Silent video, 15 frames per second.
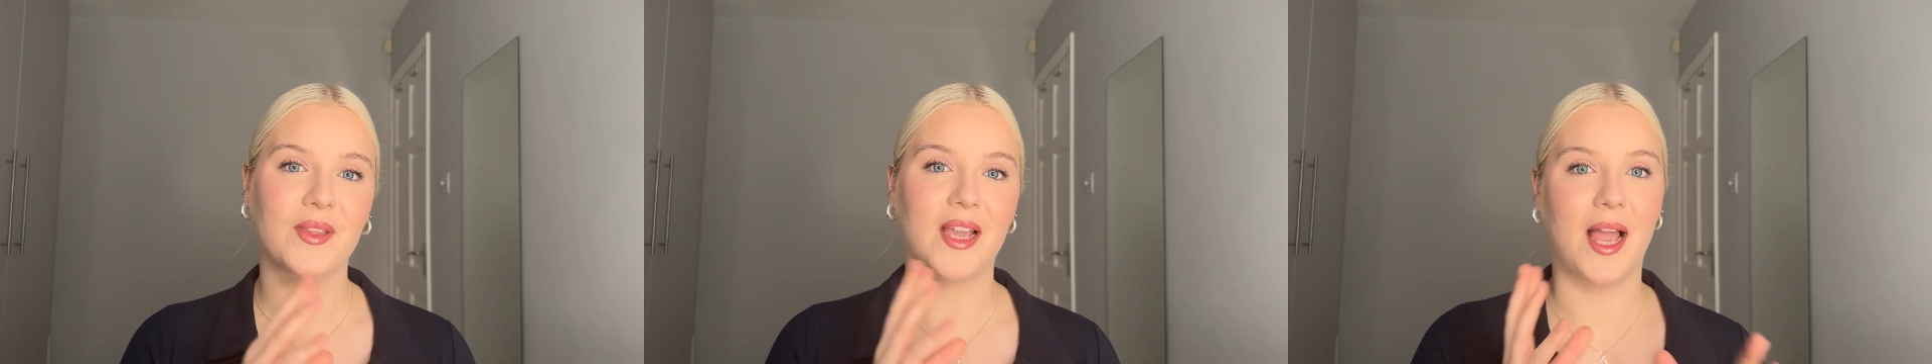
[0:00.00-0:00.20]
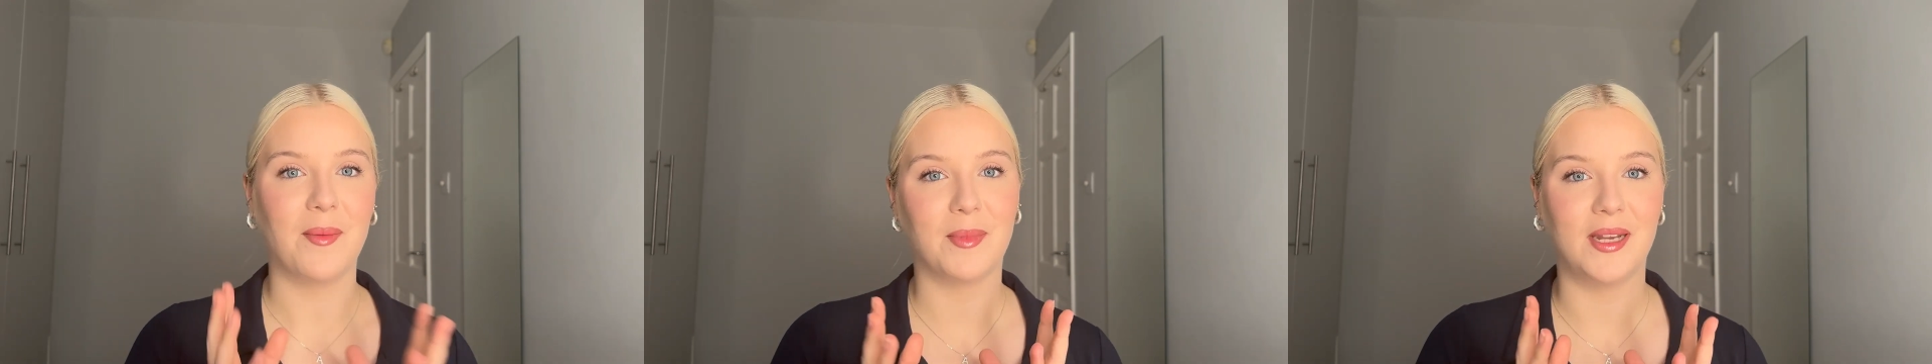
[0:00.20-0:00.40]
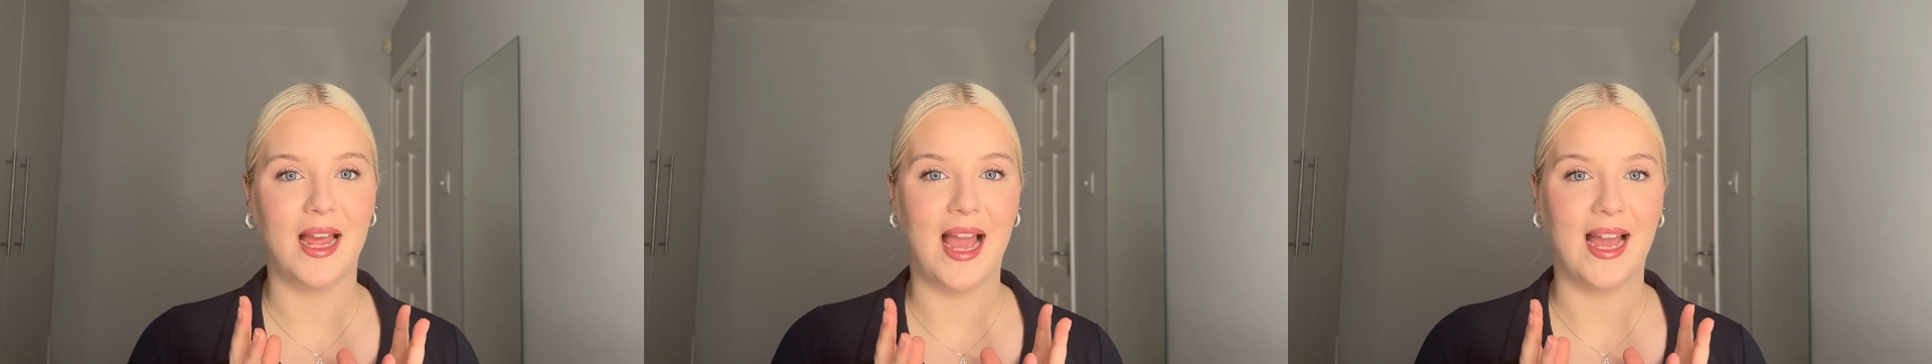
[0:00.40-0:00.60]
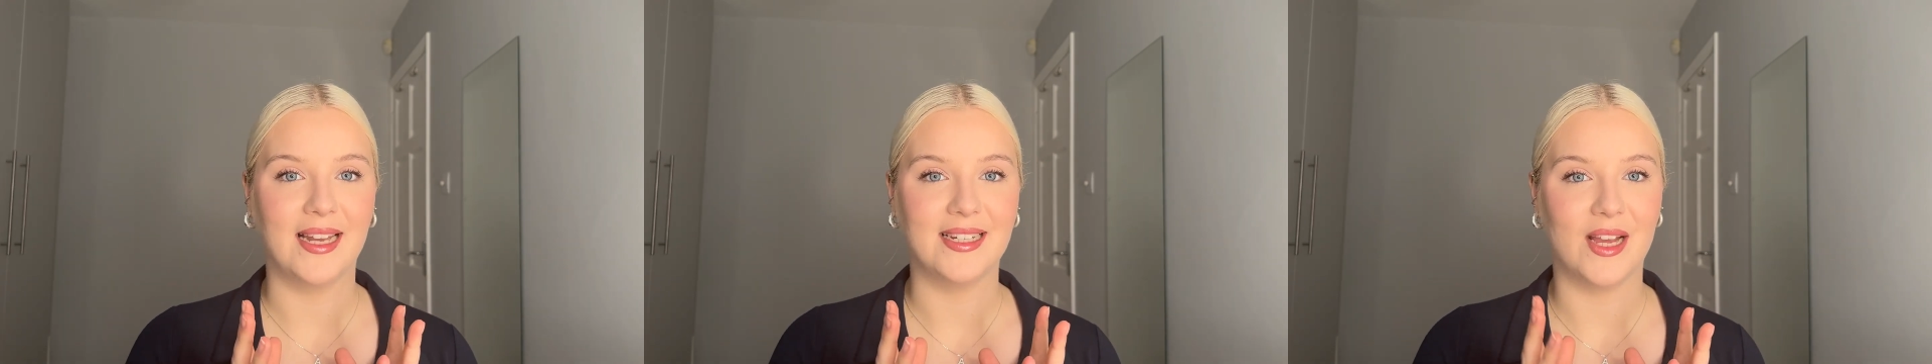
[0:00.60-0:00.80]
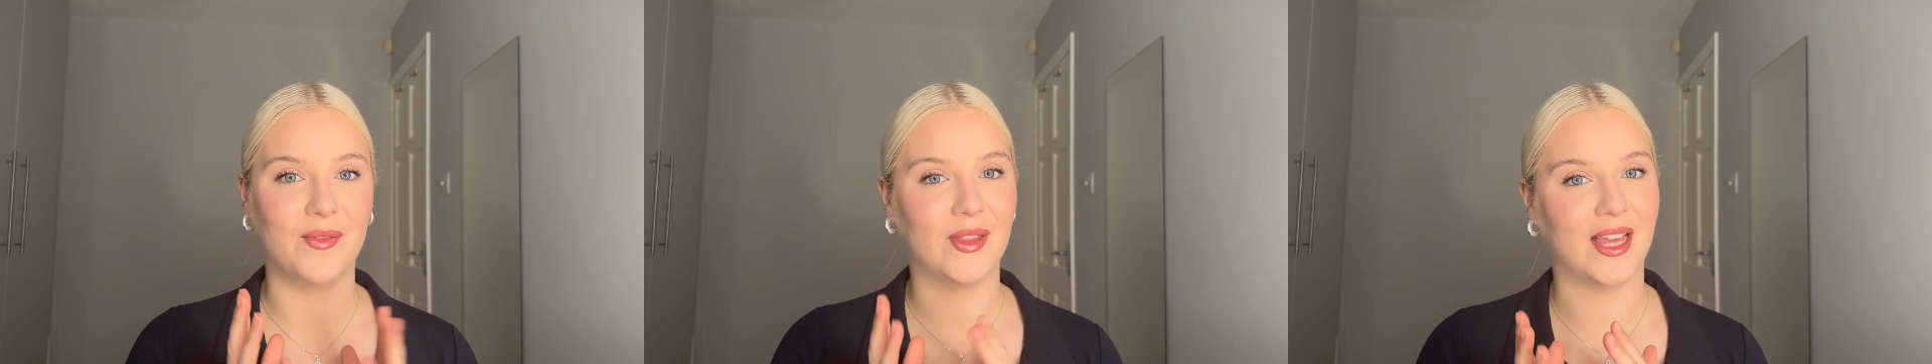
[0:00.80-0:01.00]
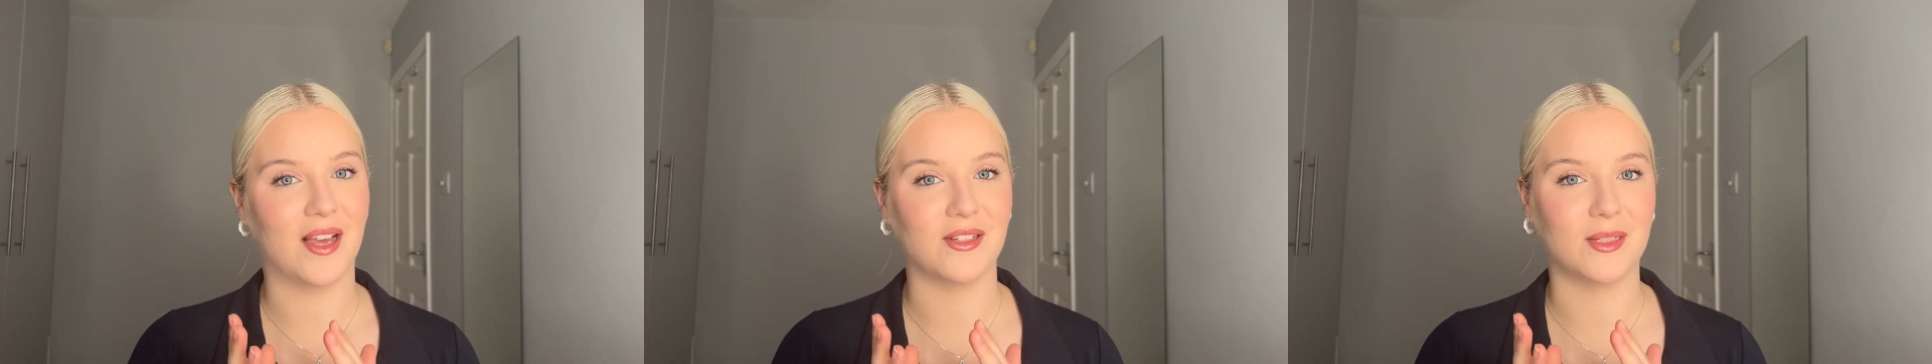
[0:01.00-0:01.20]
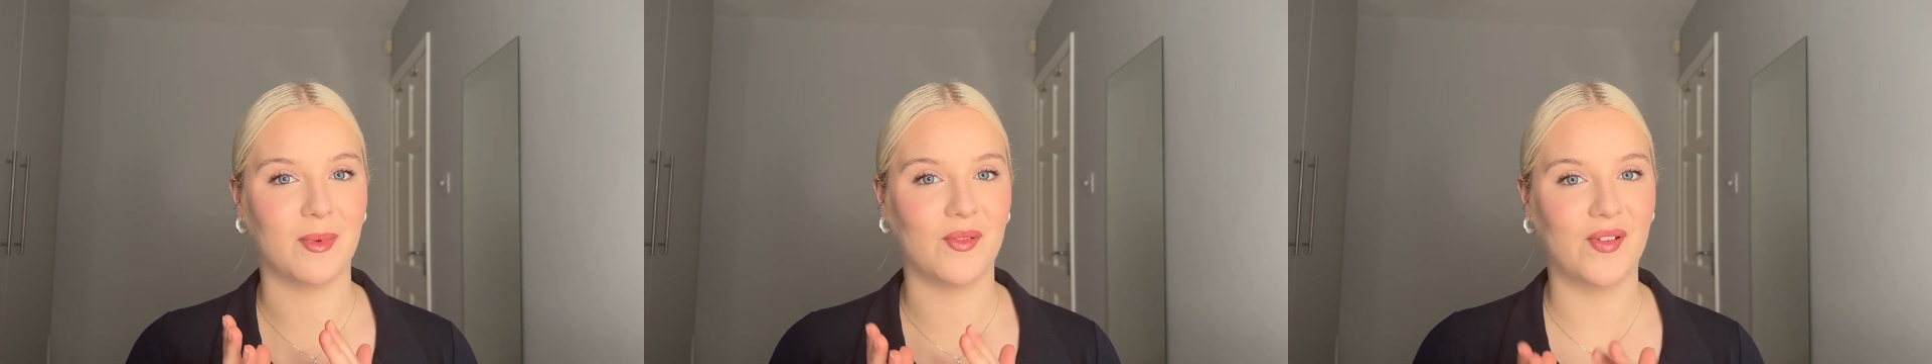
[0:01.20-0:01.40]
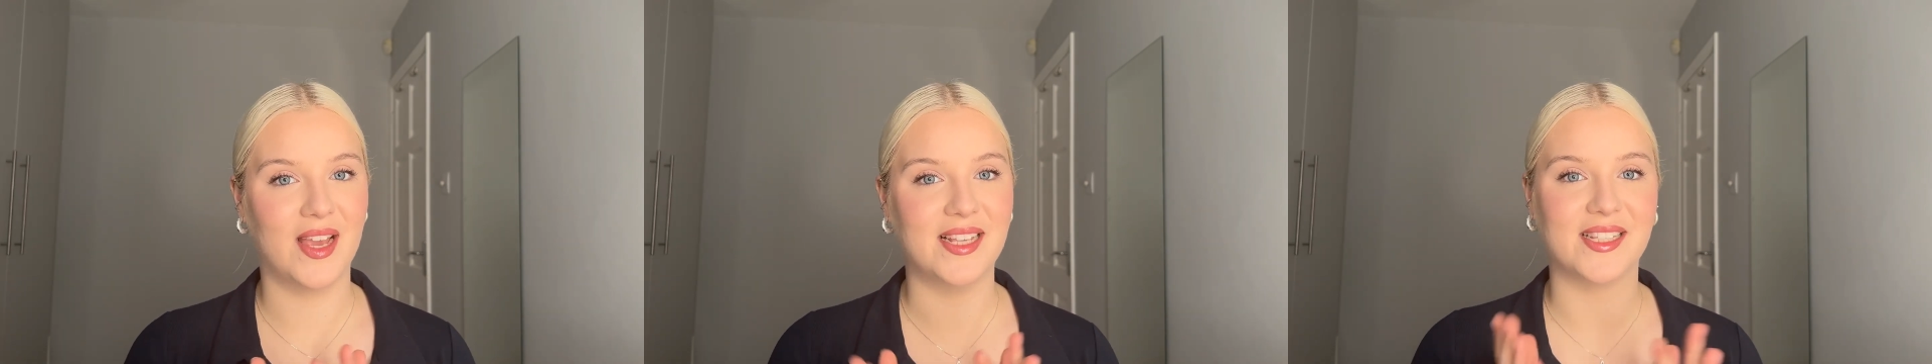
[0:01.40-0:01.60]
I'm gonna add everything else to my
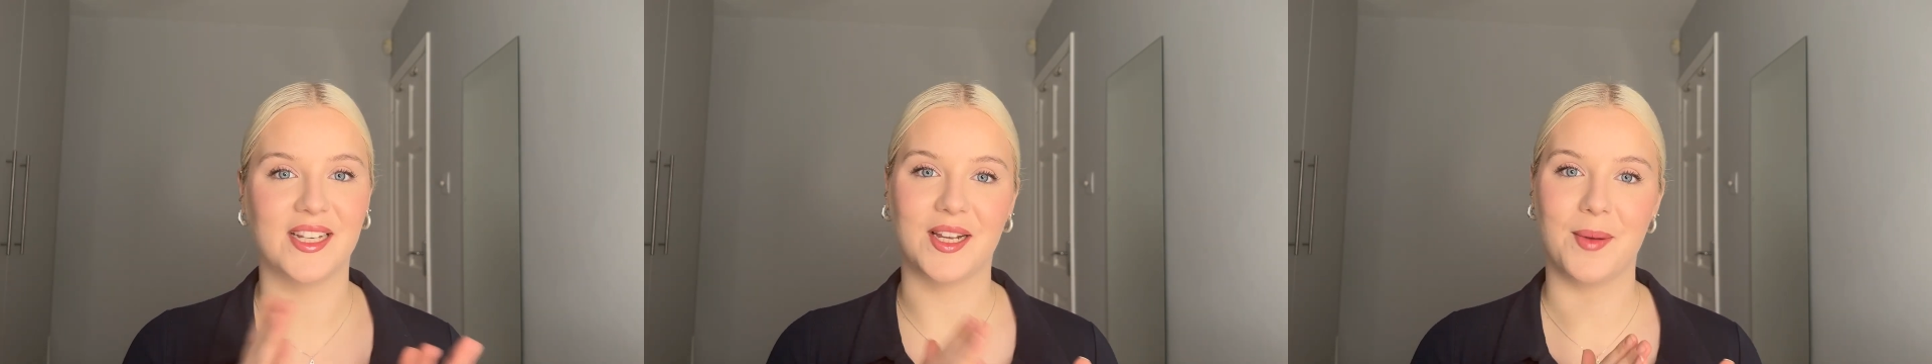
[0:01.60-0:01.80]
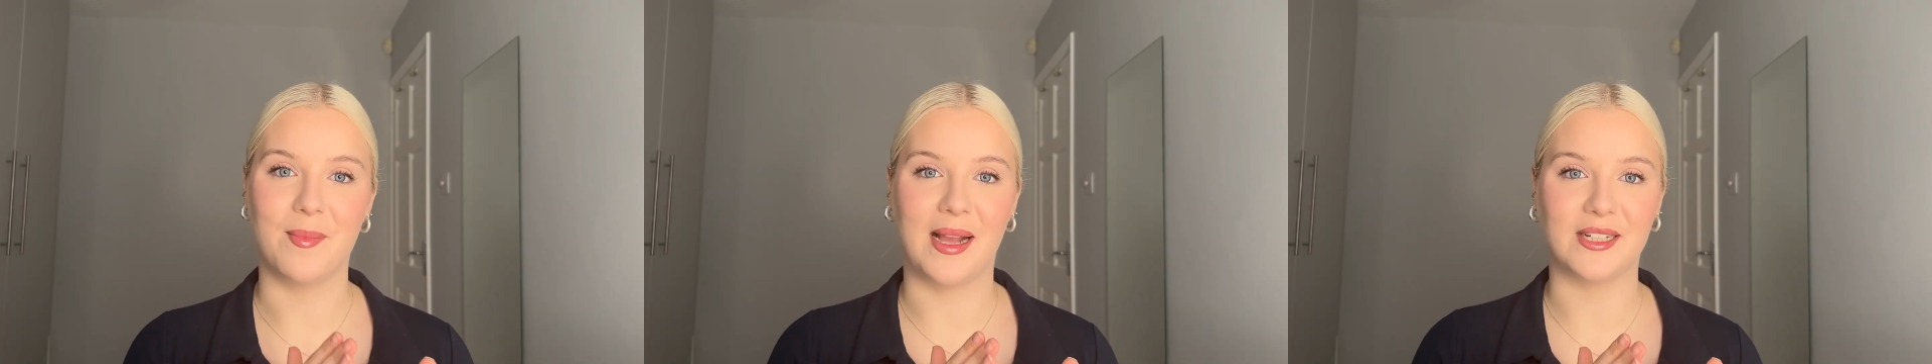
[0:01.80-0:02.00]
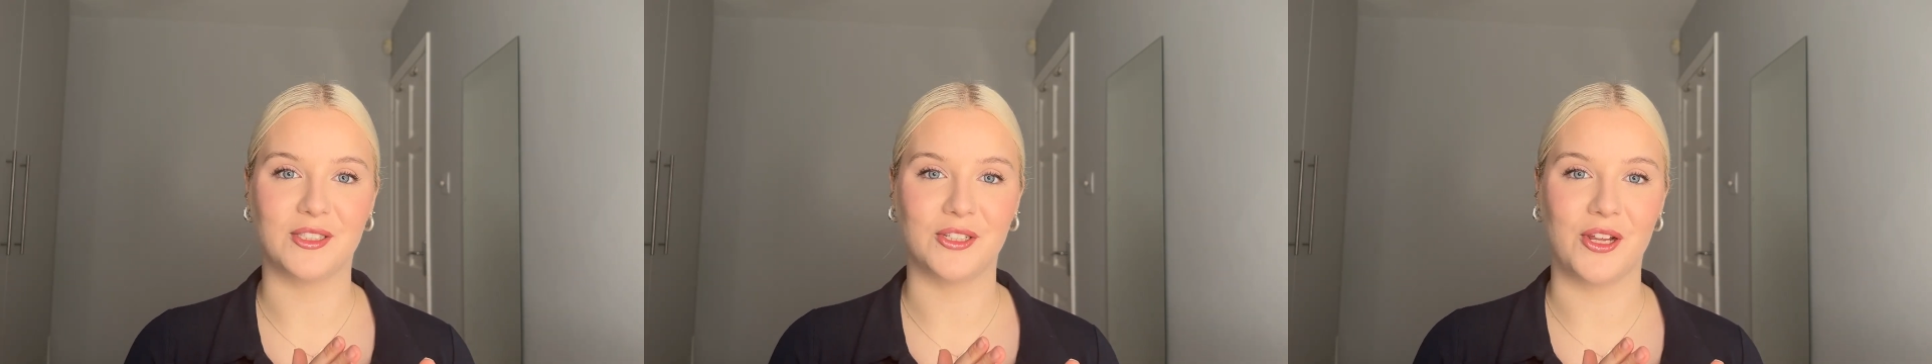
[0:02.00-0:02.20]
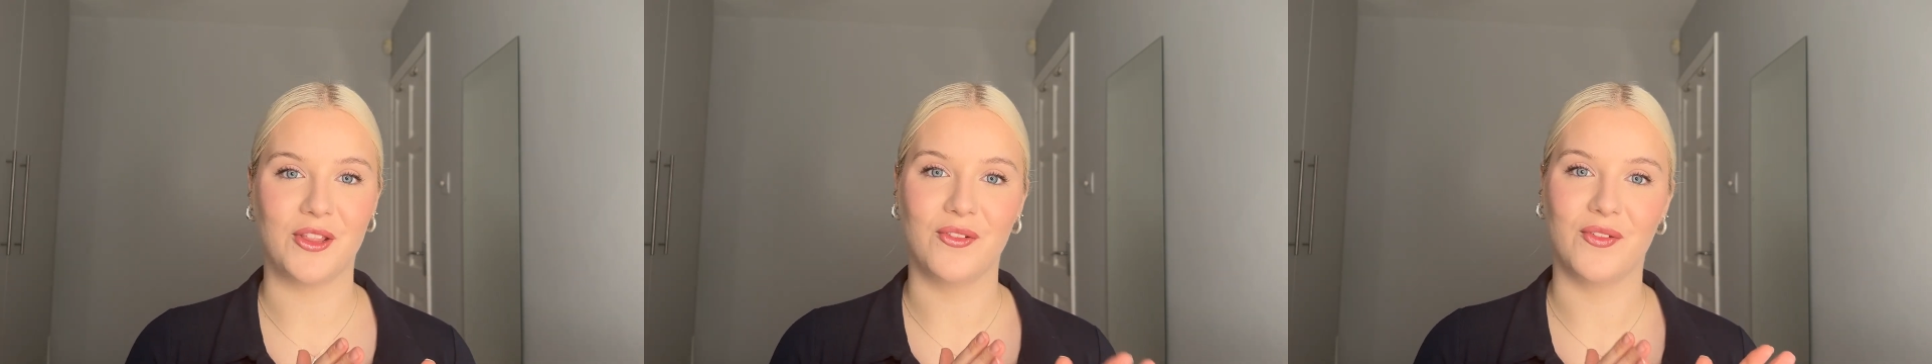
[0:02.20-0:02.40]
face and come back to show you the